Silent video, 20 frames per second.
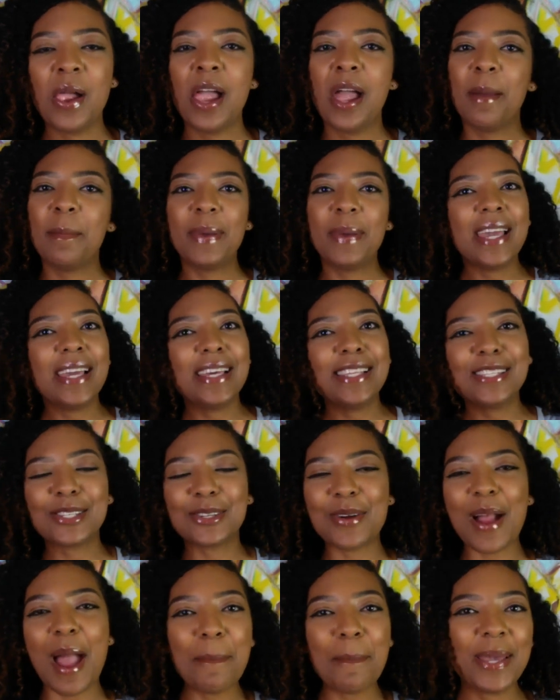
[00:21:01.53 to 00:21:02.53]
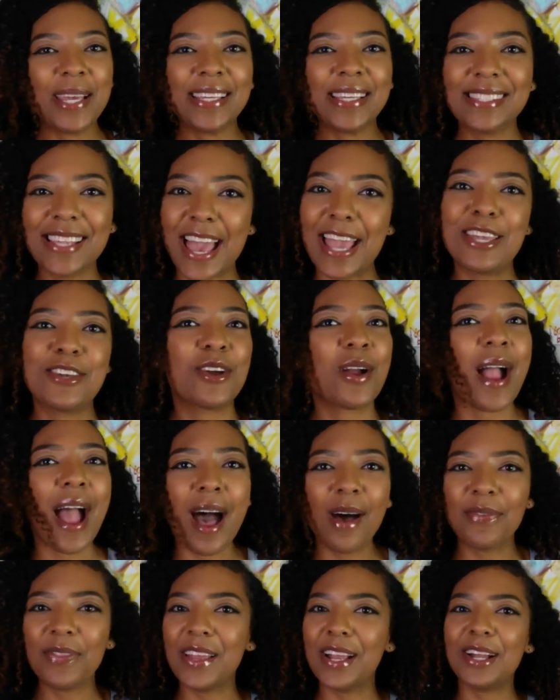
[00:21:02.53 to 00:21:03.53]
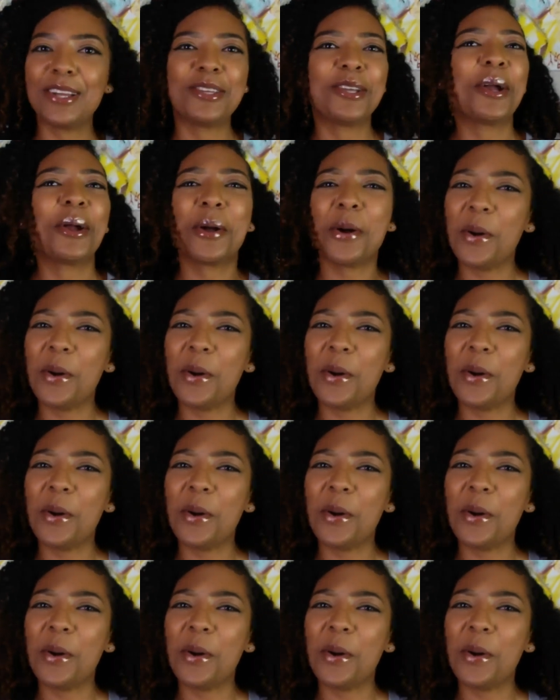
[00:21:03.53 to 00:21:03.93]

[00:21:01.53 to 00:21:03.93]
Being scrappy is like you're out there and you're